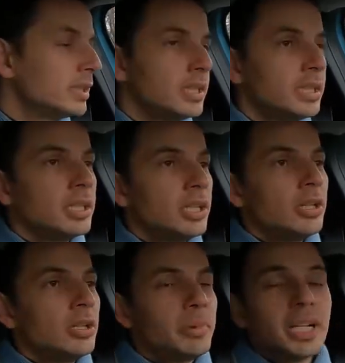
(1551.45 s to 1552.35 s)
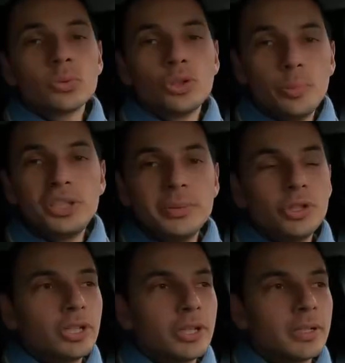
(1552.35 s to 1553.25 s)
but the small
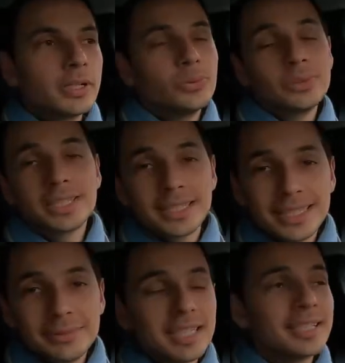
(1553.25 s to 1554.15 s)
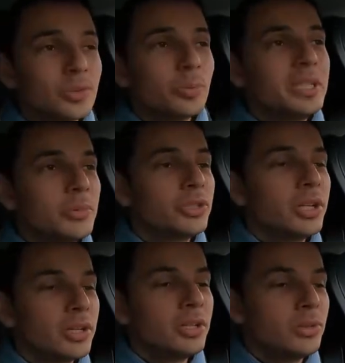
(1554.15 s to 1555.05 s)
engine, since it's such a
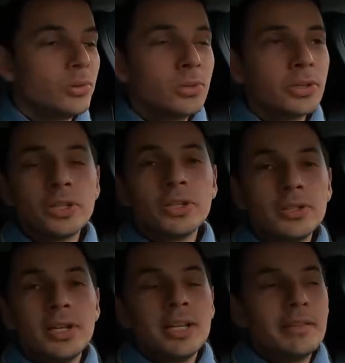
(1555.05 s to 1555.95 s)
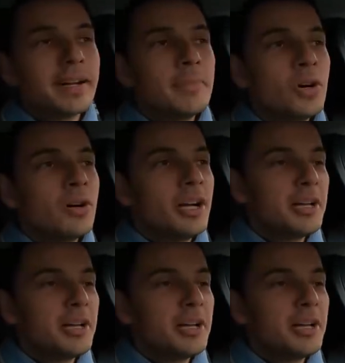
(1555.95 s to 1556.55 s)
tiny engine, you can really hear it quite a